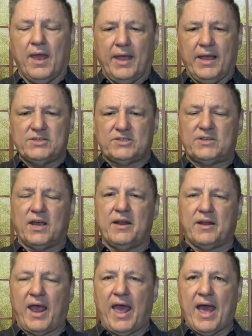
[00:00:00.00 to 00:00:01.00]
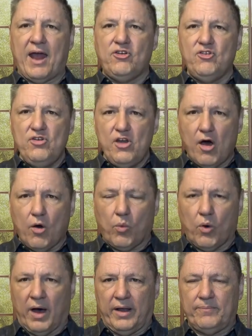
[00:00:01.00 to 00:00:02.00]
He said, and no
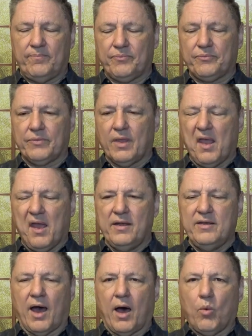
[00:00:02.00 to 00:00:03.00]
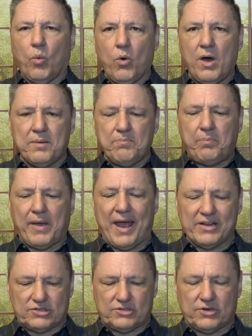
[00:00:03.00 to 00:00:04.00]
one, not one
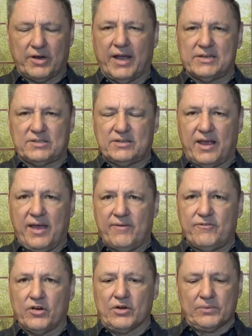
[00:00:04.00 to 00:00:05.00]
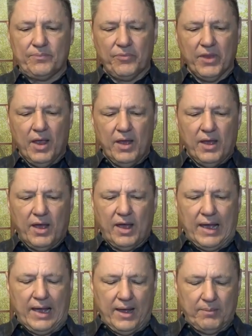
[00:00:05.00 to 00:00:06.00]
pastor has ever
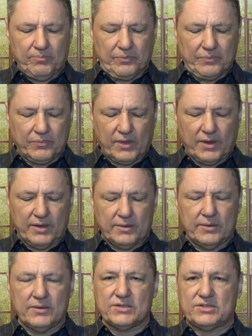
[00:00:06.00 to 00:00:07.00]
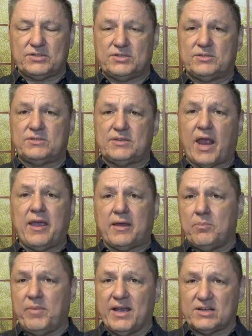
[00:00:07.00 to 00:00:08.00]
um,
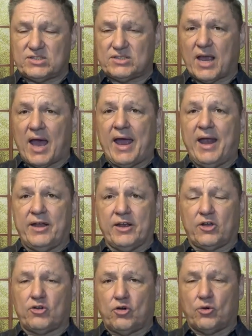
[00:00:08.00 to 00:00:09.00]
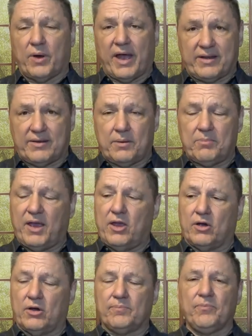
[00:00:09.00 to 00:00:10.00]
taken me aside and corrected
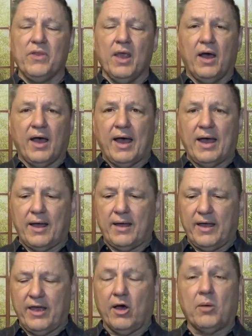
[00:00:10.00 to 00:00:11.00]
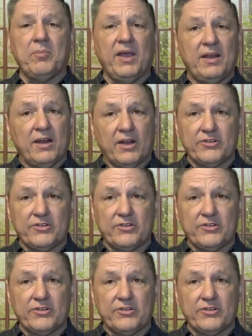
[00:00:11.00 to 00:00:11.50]
me or uh, helped me to